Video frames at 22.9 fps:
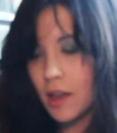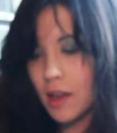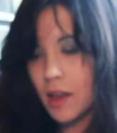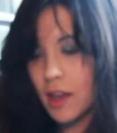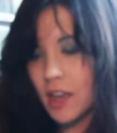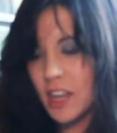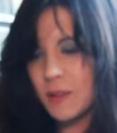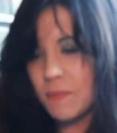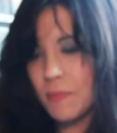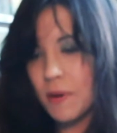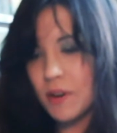
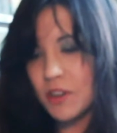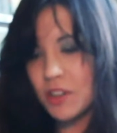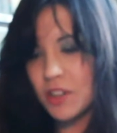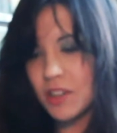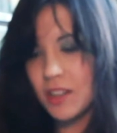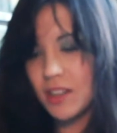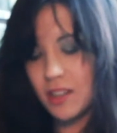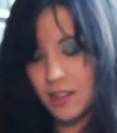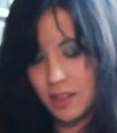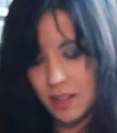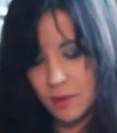
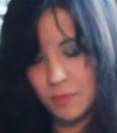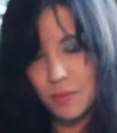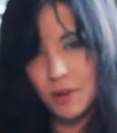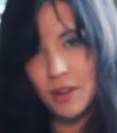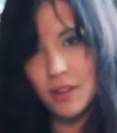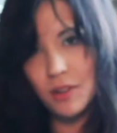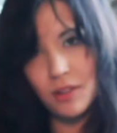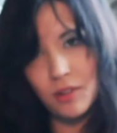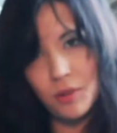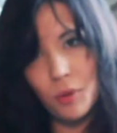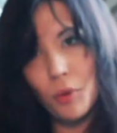especially
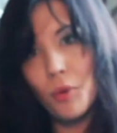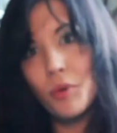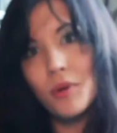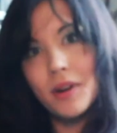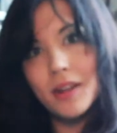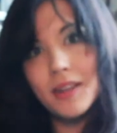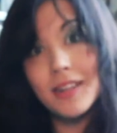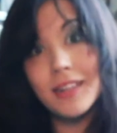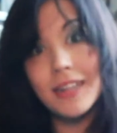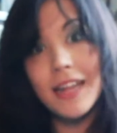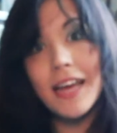someone known
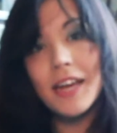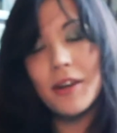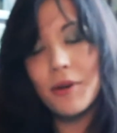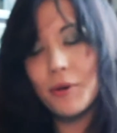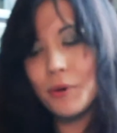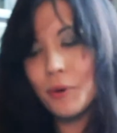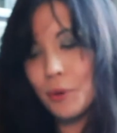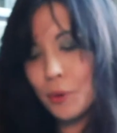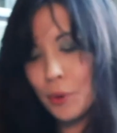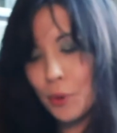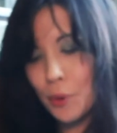as
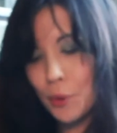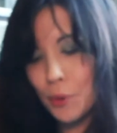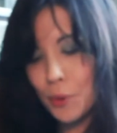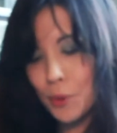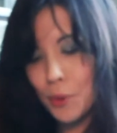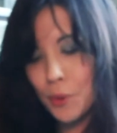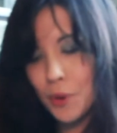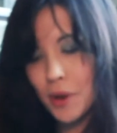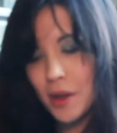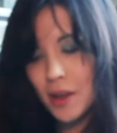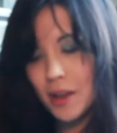Lego,
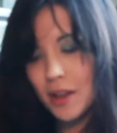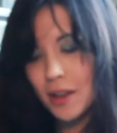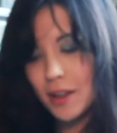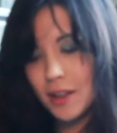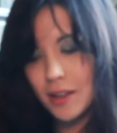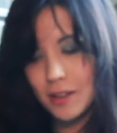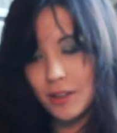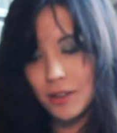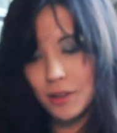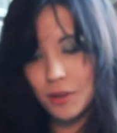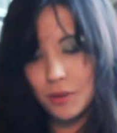who,
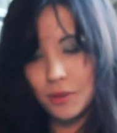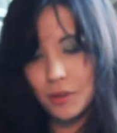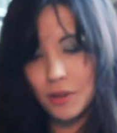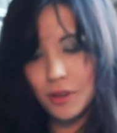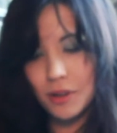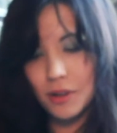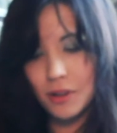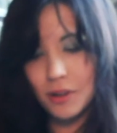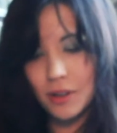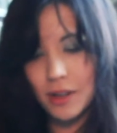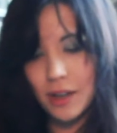
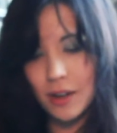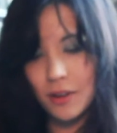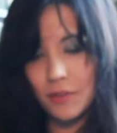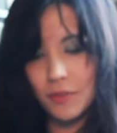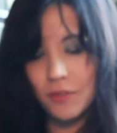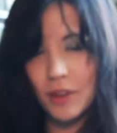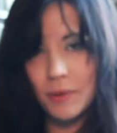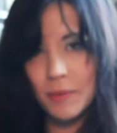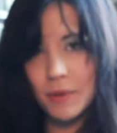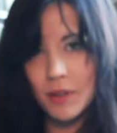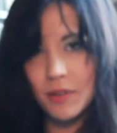they're kind of
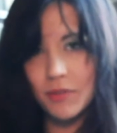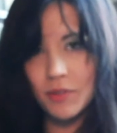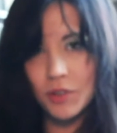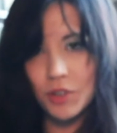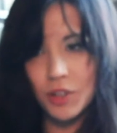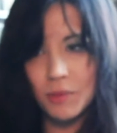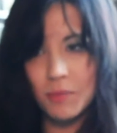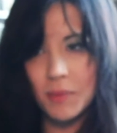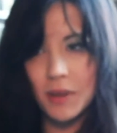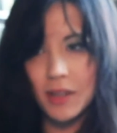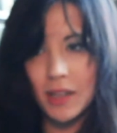famous for
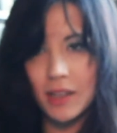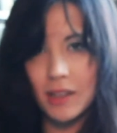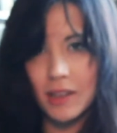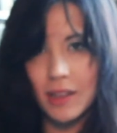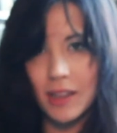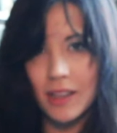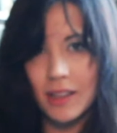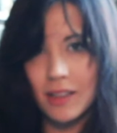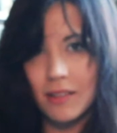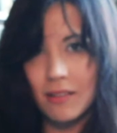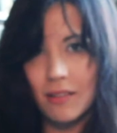just making
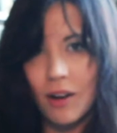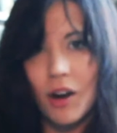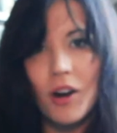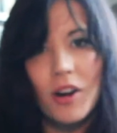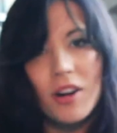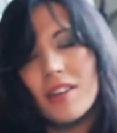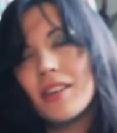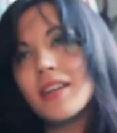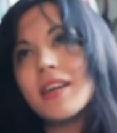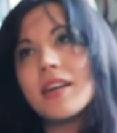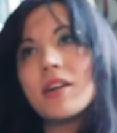like
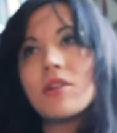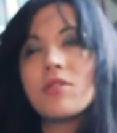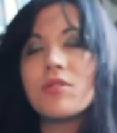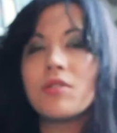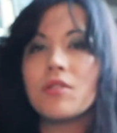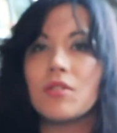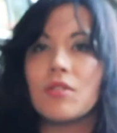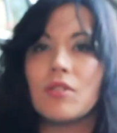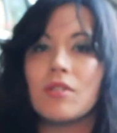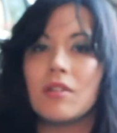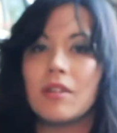
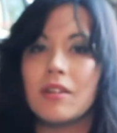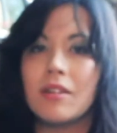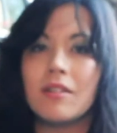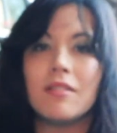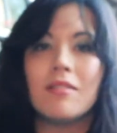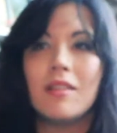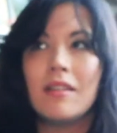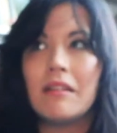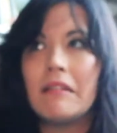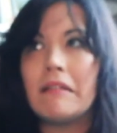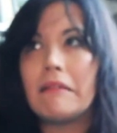architecture
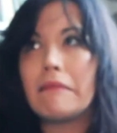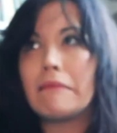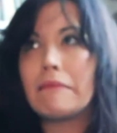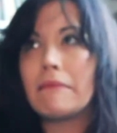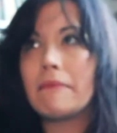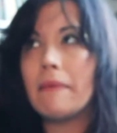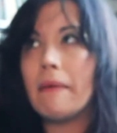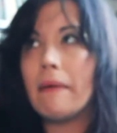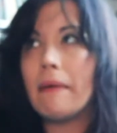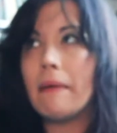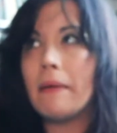and
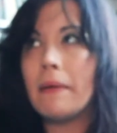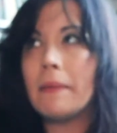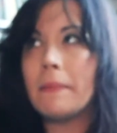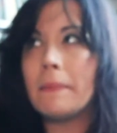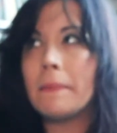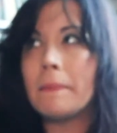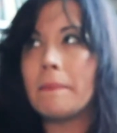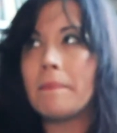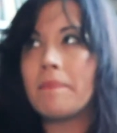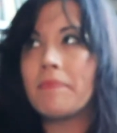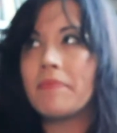
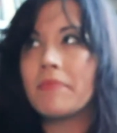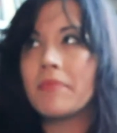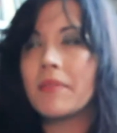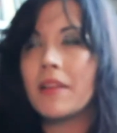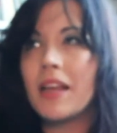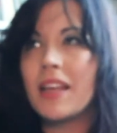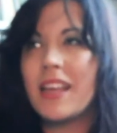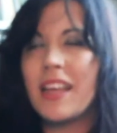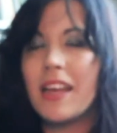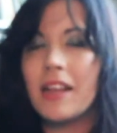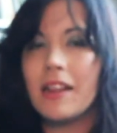
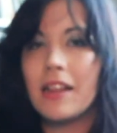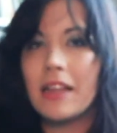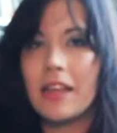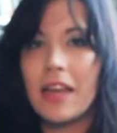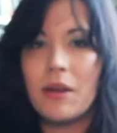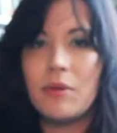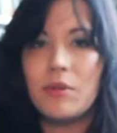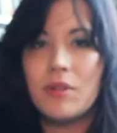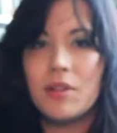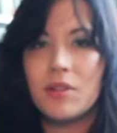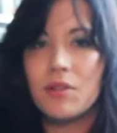like
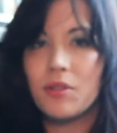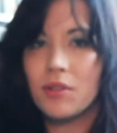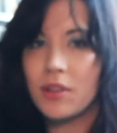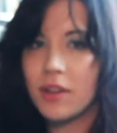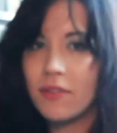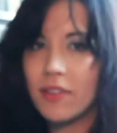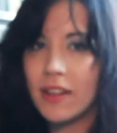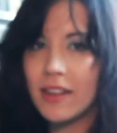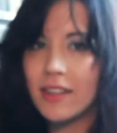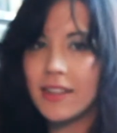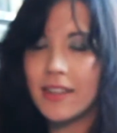houses or
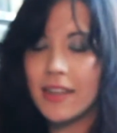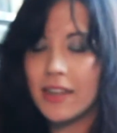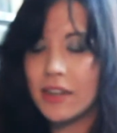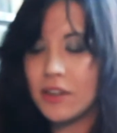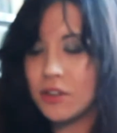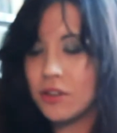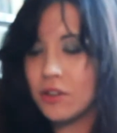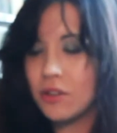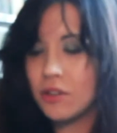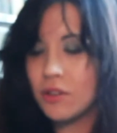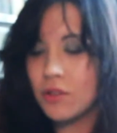
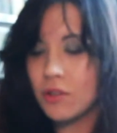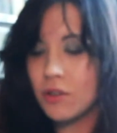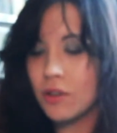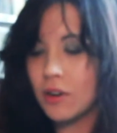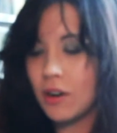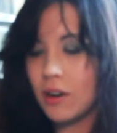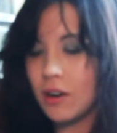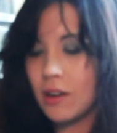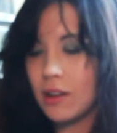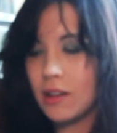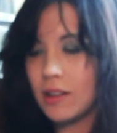civilizations,
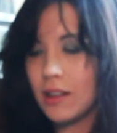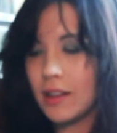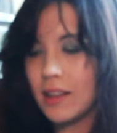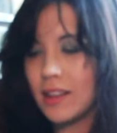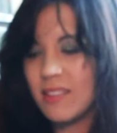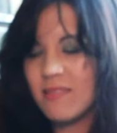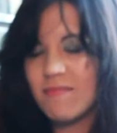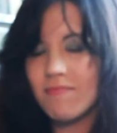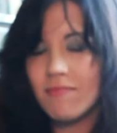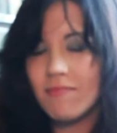or like